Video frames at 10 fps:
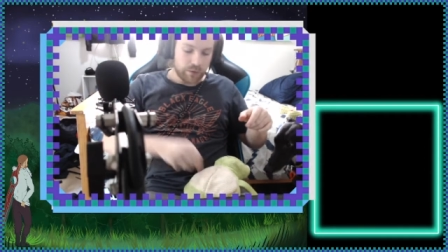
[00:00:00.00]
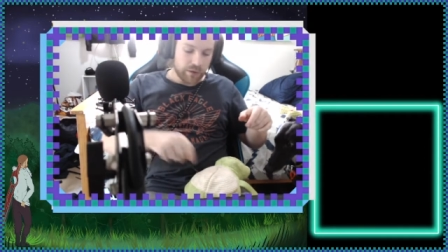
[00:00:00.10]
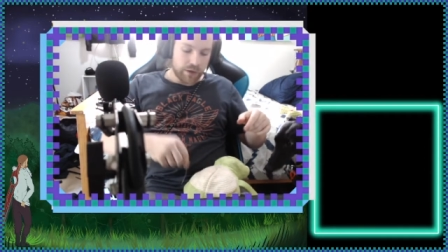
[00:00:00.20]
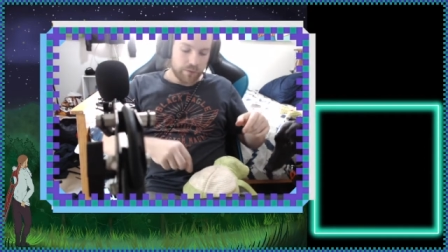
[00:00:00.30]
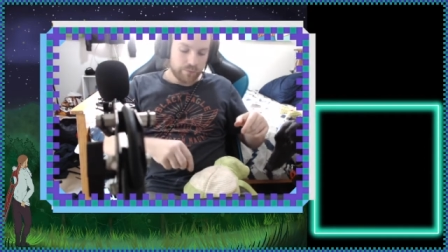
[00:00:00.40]

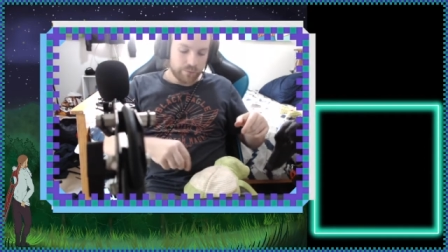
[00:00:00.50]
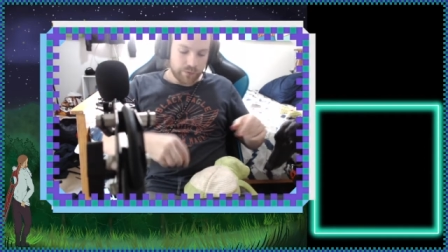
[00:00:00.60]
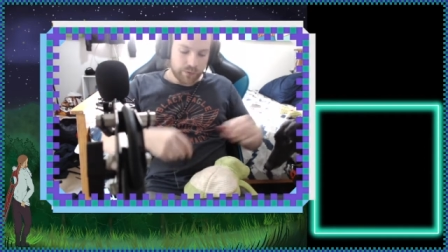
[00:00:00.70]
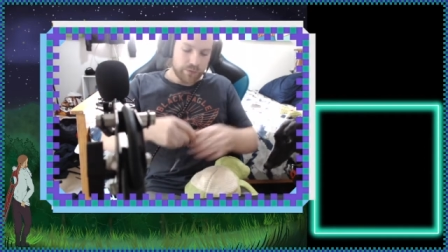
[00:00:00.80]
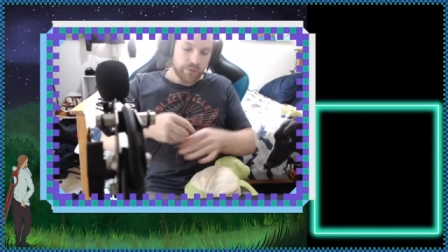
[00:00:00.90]
Okay,
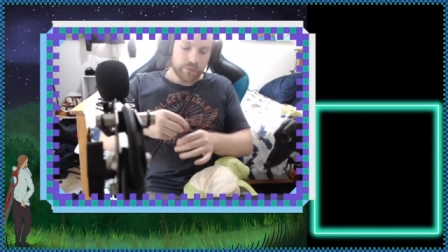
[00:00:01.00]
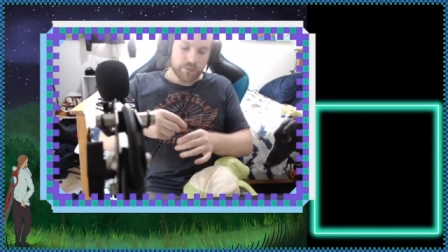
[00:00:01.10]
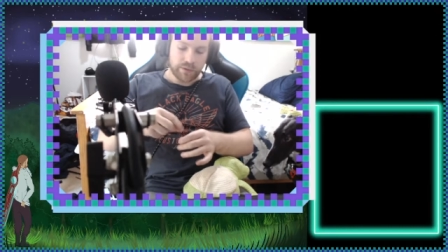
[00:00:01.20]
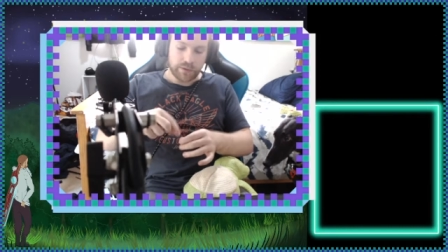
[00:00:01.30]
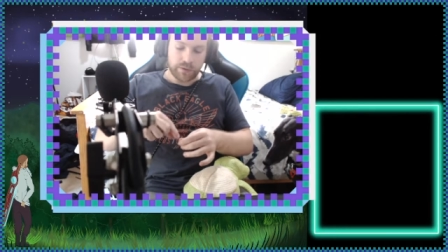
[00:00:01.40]

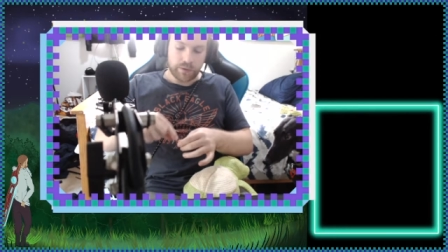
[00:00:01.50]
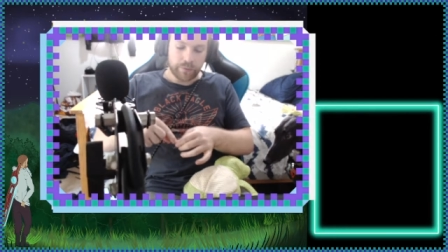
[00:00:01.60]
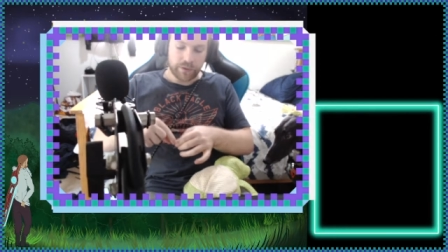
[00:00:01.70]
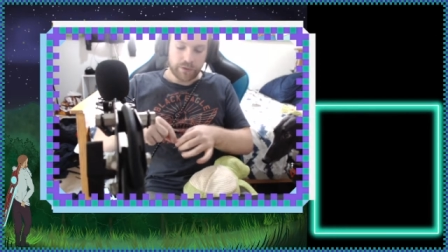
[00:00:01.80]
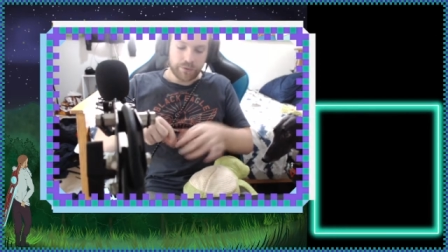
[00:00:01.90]
send our needle
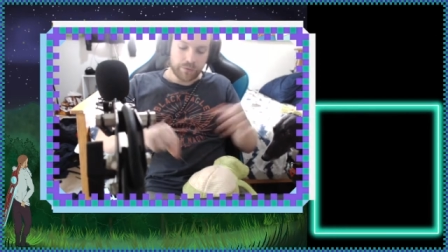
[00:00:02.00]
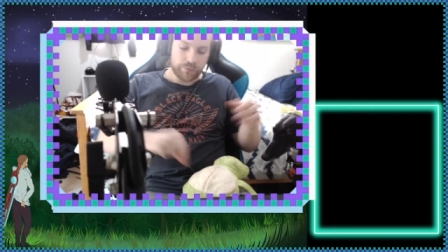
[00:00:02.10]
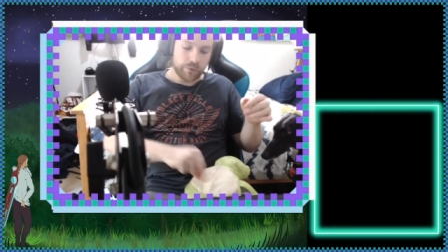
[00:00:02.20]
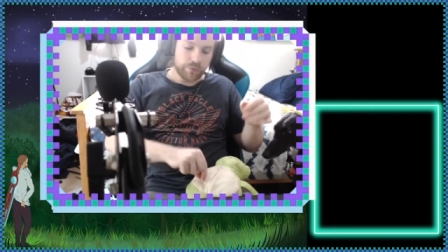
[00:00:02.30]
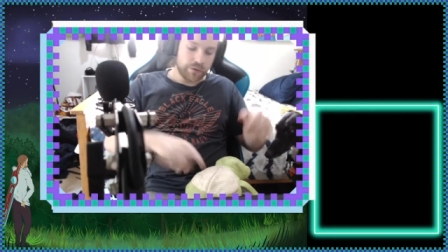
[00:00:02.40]
back into the
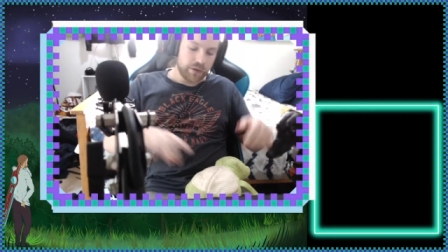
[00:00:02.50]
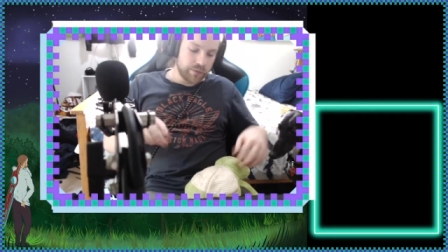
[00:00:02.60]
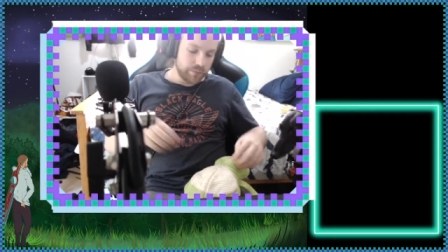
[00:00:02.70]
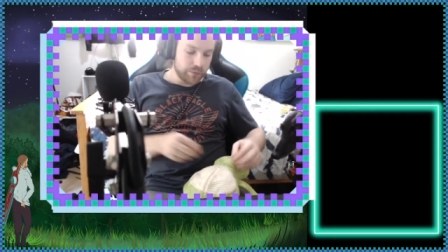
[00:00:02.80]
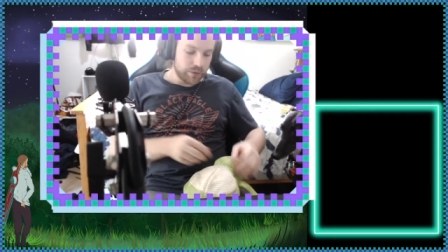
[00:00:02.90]
frog for
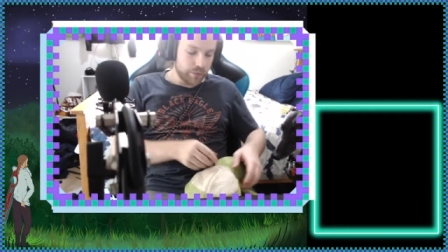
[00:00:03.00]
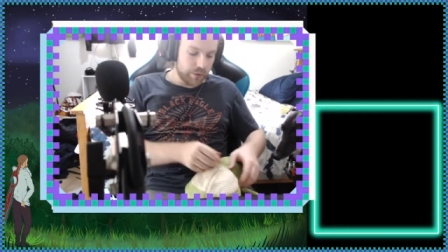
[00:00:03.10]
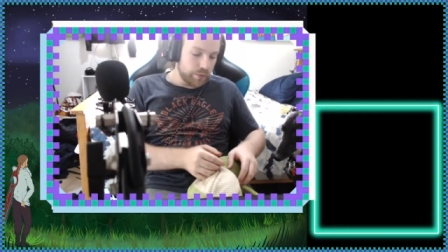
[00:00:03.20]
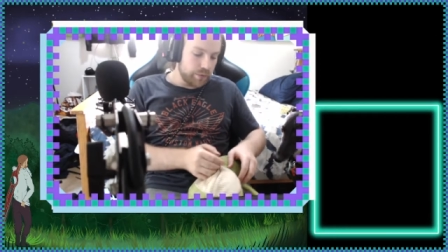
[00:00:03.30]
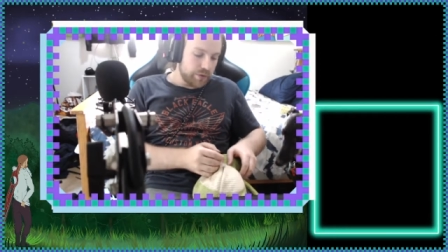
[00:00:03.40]
now, so that we
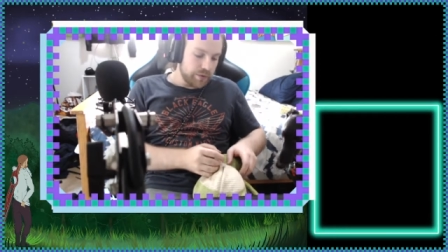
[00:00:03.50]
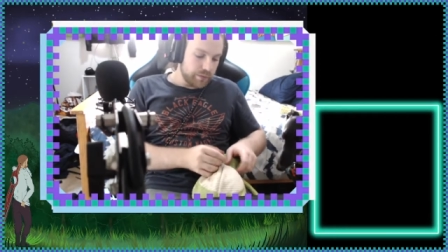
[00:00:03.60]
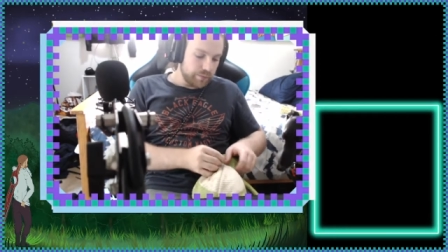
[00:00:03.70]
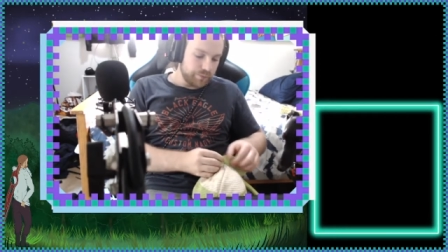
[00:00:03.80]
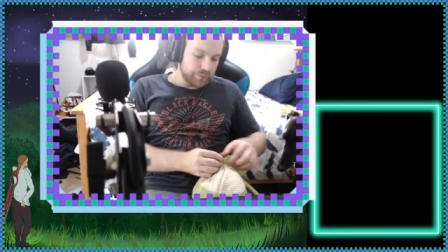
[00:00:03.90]
know where it
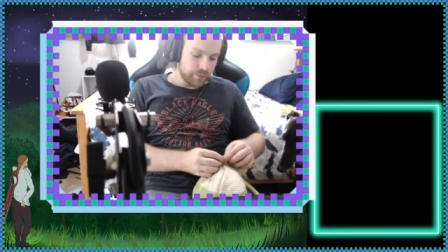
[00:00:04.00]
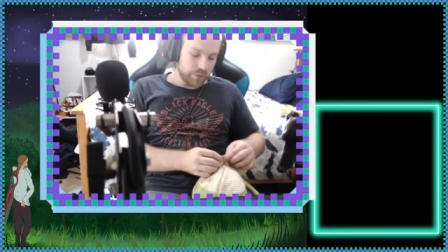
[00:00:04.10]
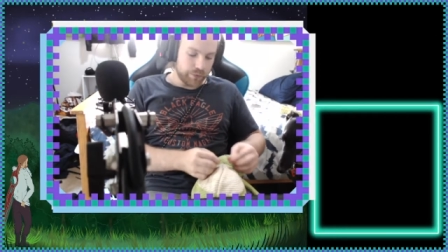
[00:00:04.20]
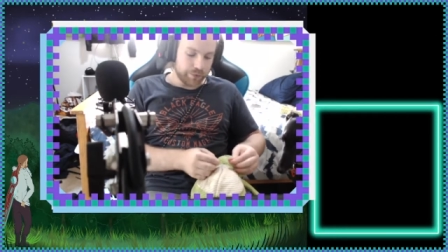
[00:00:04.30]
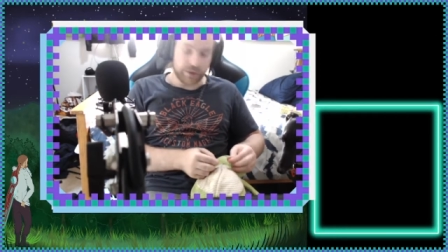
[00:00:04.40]
is.
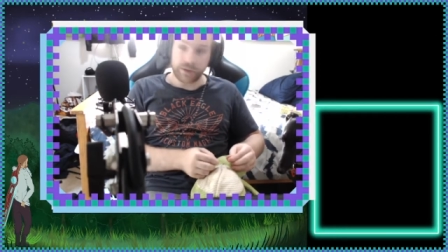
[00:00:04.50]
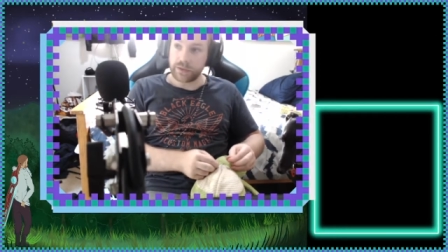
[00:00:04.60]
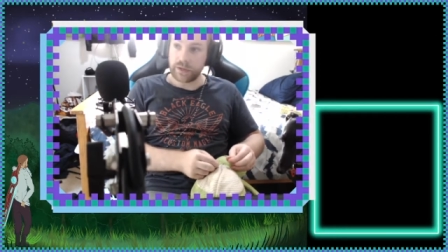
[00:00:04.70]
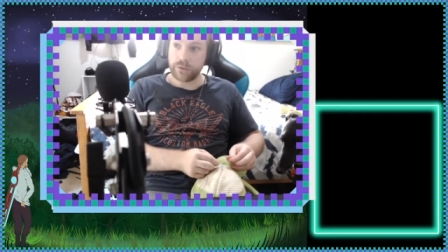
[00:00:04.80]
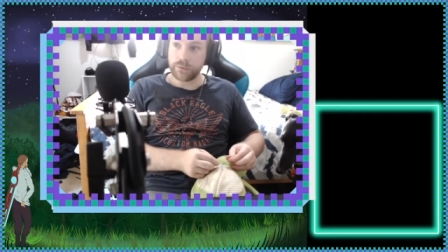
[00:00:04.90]
We've got our
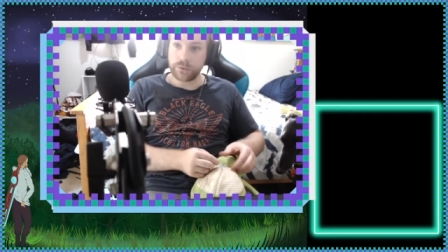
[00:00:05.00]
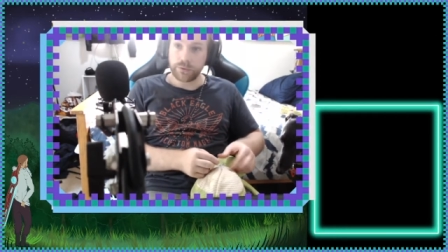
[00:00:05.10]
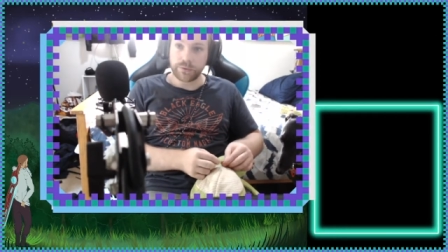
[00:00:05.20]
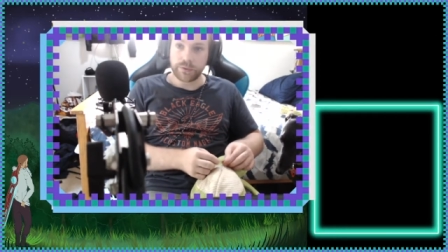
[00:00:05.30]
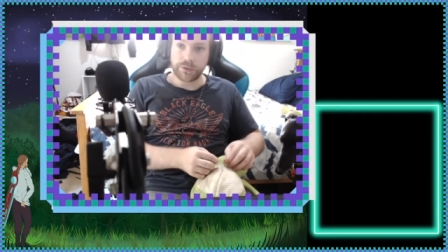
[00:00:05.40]
tails
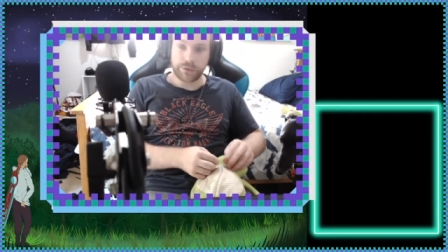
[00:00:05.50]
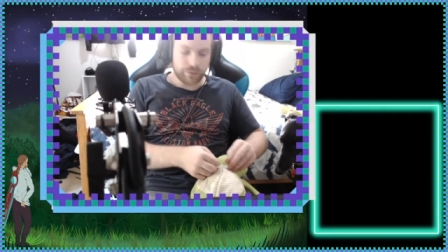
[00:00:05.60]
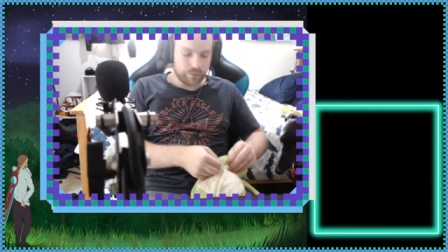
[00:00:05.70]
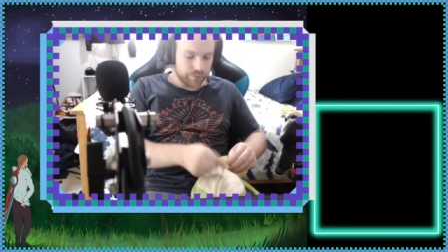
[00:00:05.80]
on the stitch.